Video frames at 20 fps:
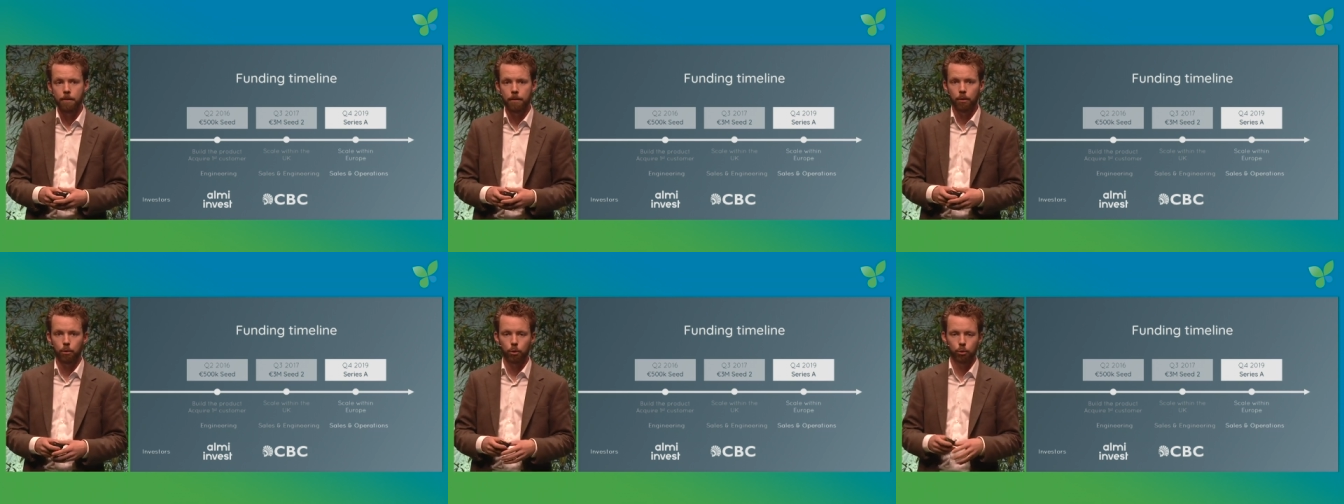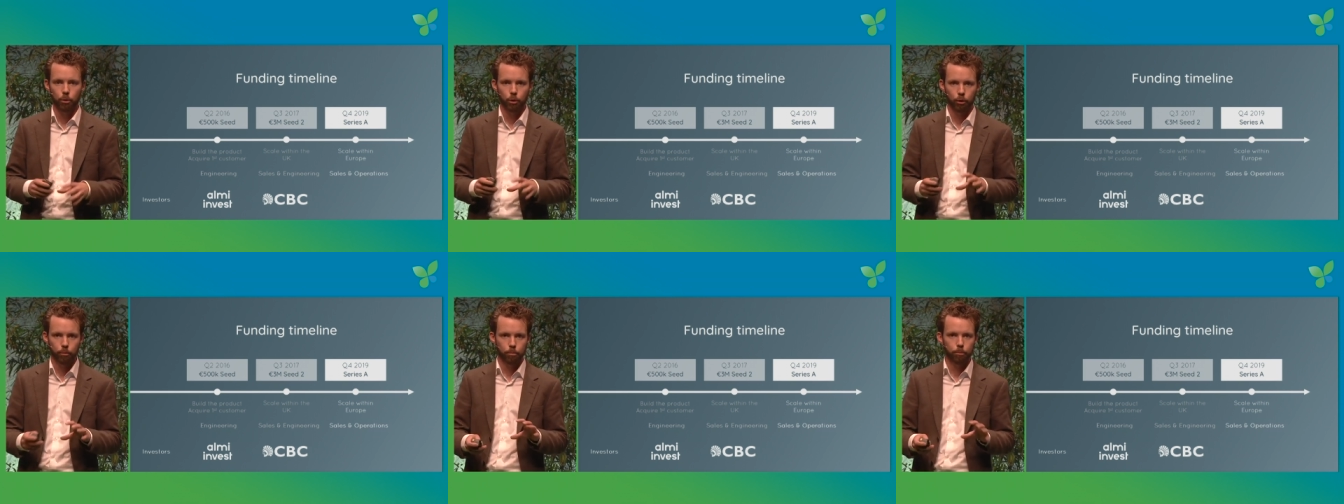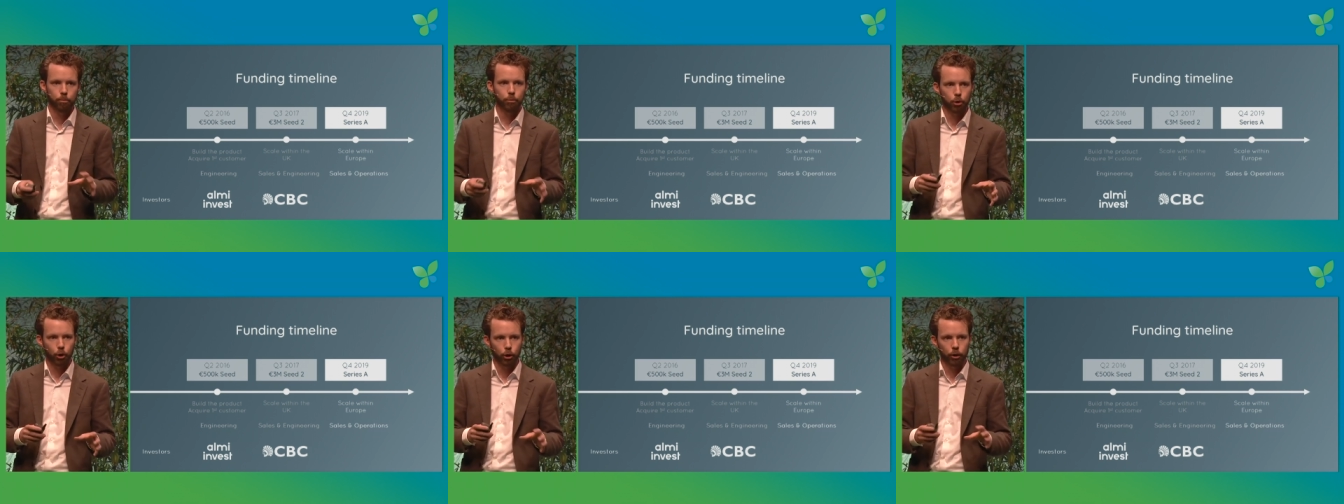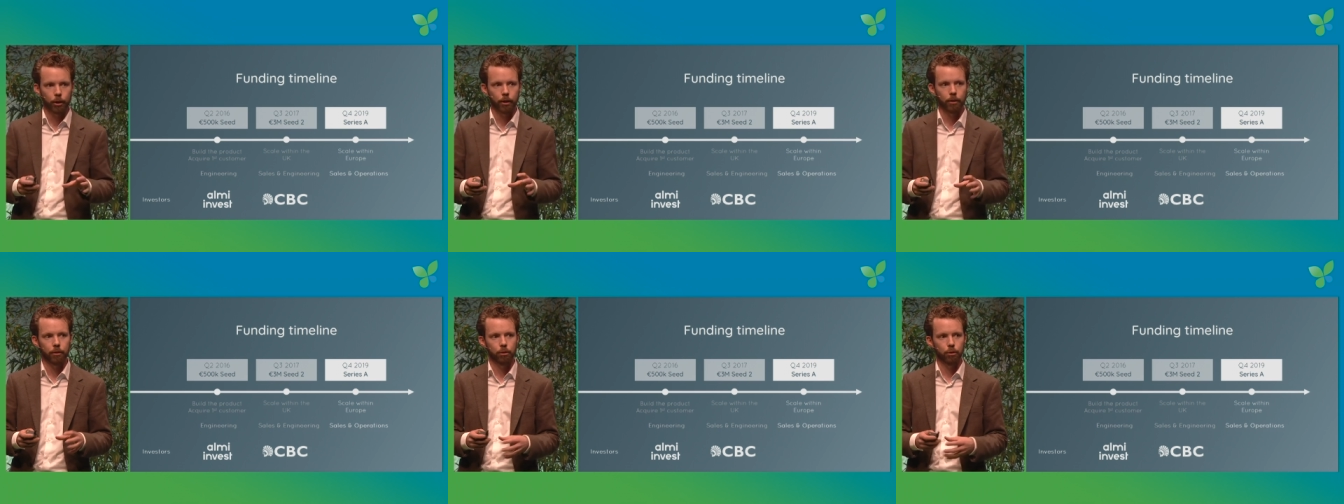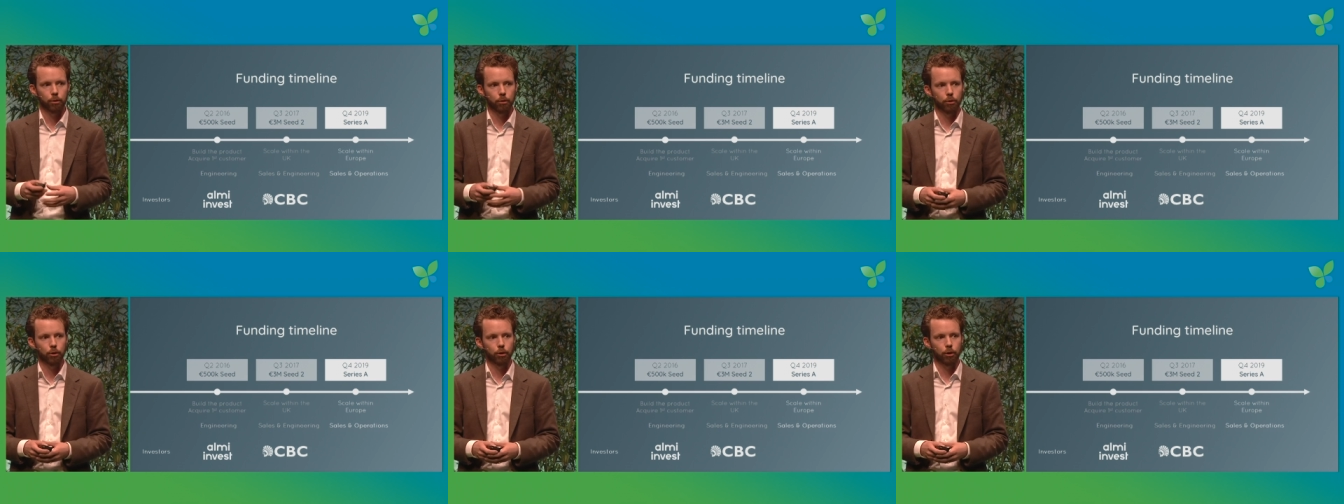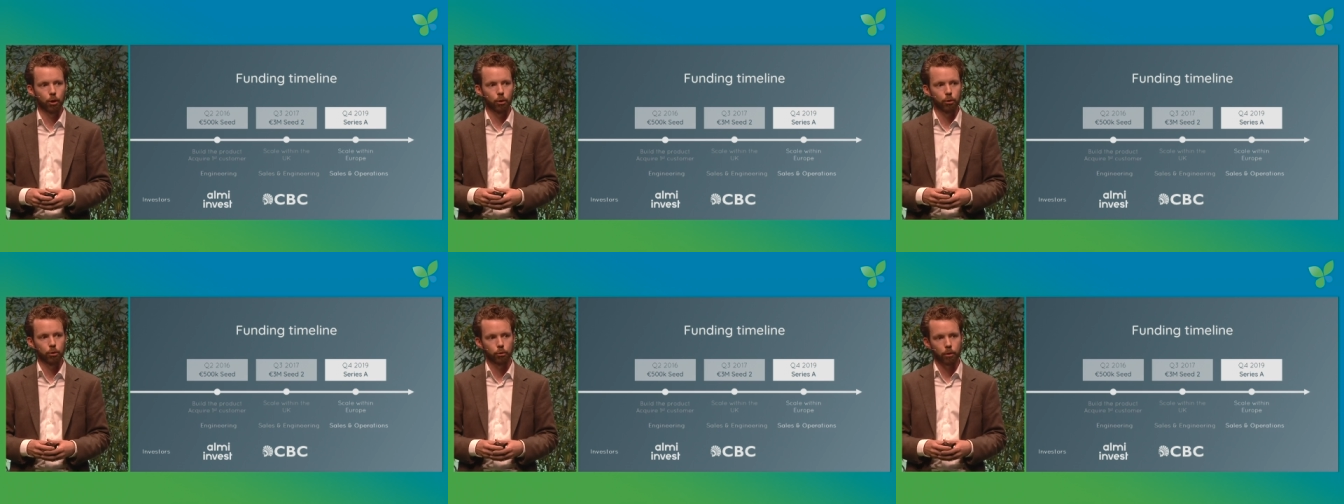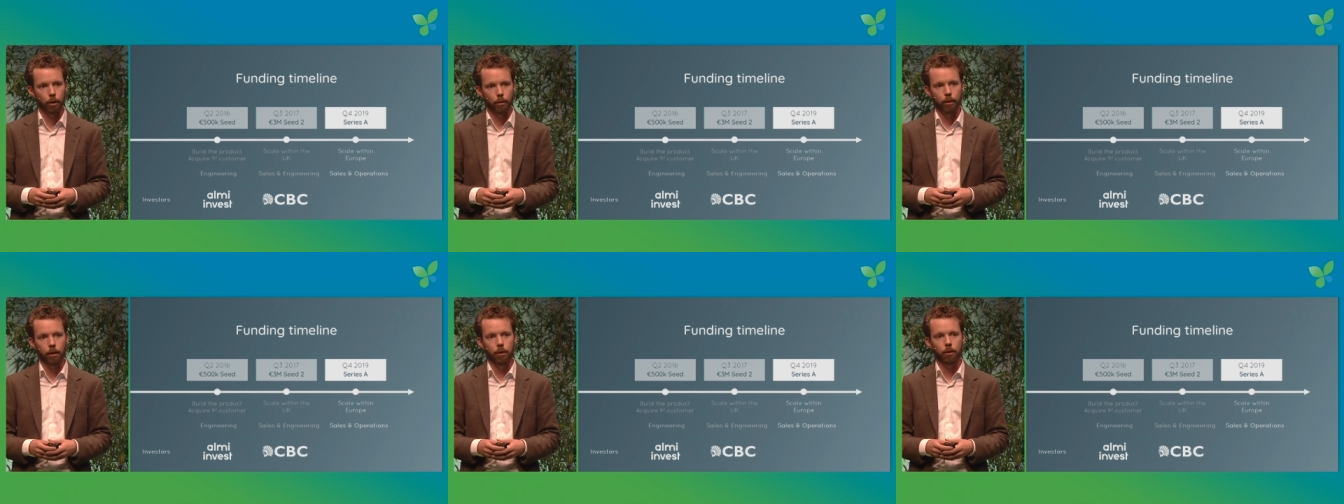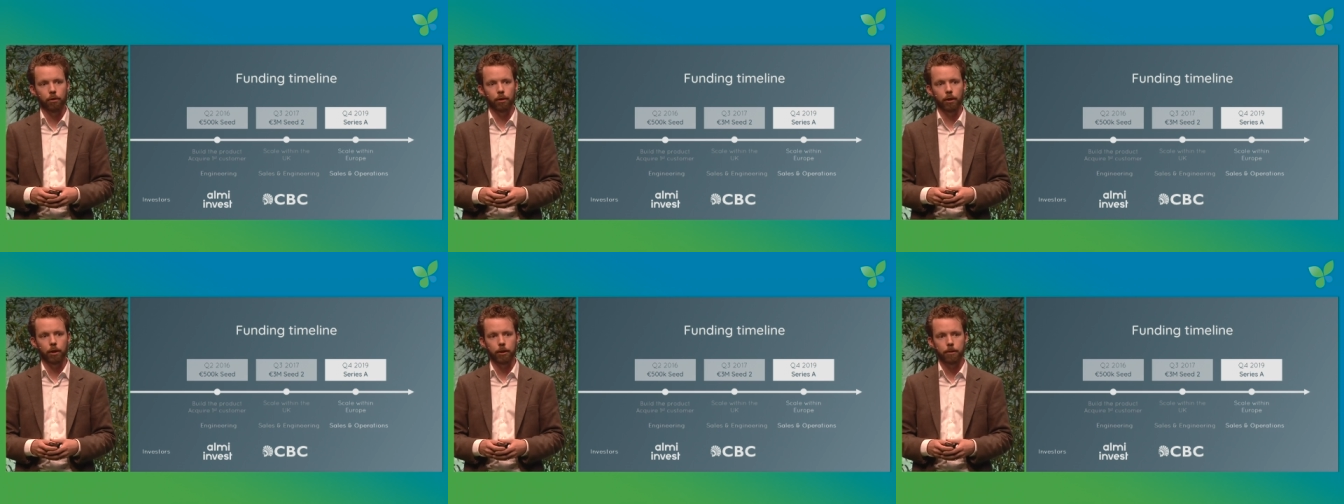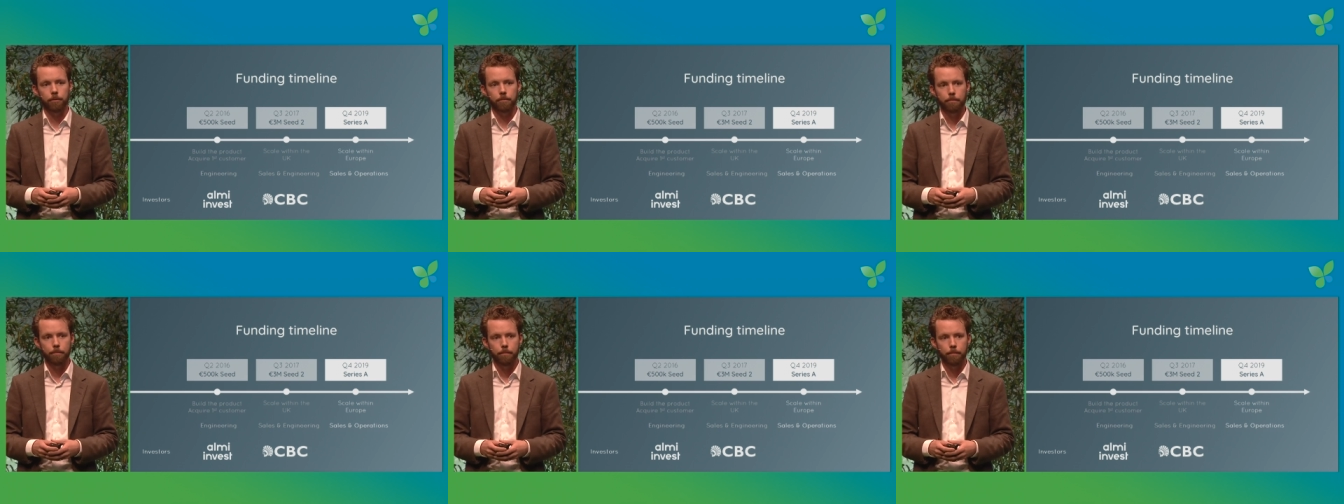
which we're targeting to close around the end of the year.